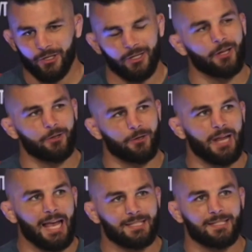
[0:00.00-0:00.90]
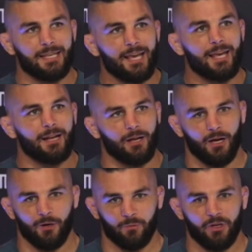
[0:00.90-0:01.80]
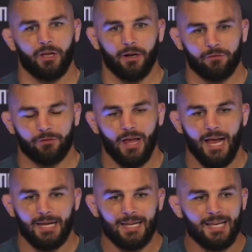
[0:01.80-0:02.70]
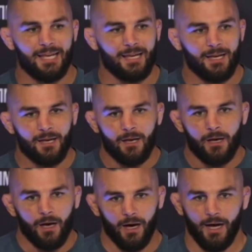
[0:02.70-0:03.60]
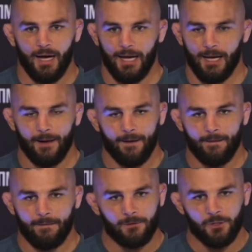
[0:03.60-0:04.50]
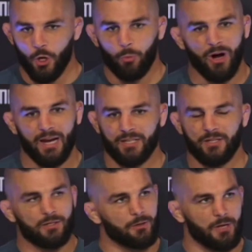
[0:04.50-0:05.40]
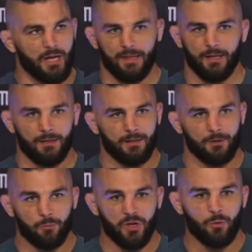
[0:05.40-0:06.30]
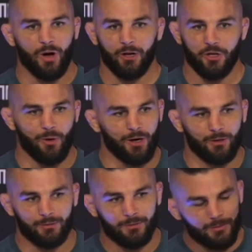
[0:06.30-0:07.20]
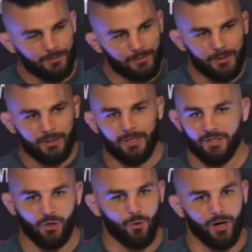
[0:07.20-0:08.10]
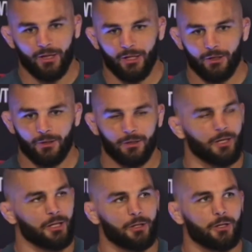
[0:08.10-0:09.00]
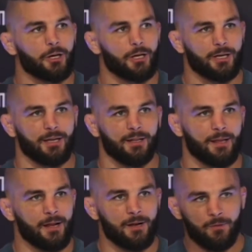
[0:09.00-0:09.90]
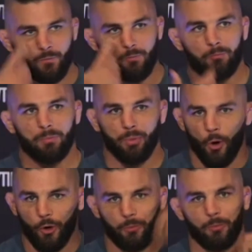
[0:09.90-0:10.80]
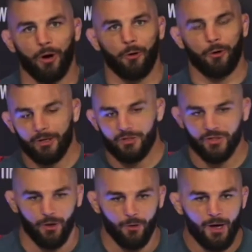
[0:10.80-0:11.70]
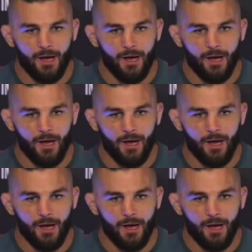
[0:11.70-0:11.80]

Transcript: another nasty hit and a flying knee, no breaks, no nothing. Meanwhile, Yoel does a quick little hook and then broke. So